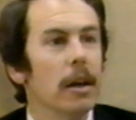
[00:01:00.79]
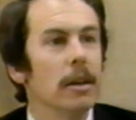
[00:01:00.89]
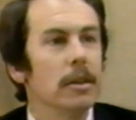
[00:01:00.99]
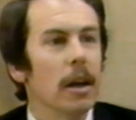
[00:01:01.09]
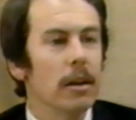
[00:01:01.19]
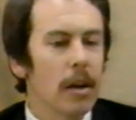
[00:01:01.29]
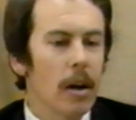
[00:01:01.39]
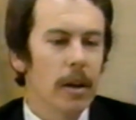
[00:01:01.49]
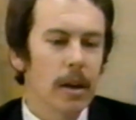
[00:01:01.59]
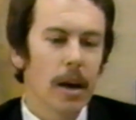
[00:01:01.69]
and it's not
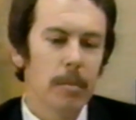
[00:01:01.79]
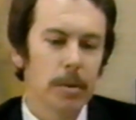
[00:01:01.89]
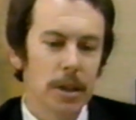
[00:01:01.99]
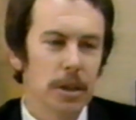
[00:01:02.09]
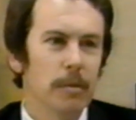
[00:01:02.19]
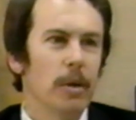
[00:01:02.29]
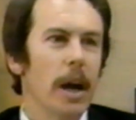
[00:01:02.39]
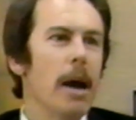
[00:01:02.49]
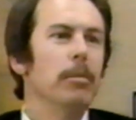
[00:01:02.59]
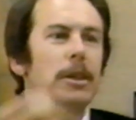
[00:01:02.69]
Atari. The competition for
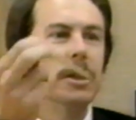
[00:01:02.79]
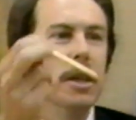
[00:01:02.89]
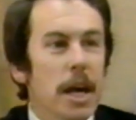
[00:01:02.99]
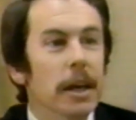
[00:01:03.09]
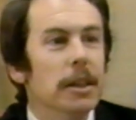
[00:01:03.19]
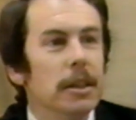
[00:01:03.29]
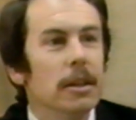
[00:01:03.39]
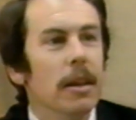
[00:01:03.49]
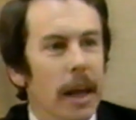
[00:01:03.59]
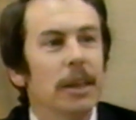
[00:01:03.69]
Apple is this.
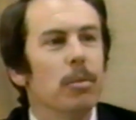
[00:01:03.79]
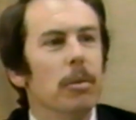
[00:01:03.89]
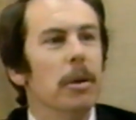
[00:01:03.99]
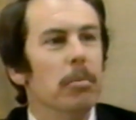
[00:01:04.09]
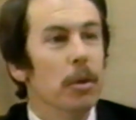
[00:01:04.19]
That's what people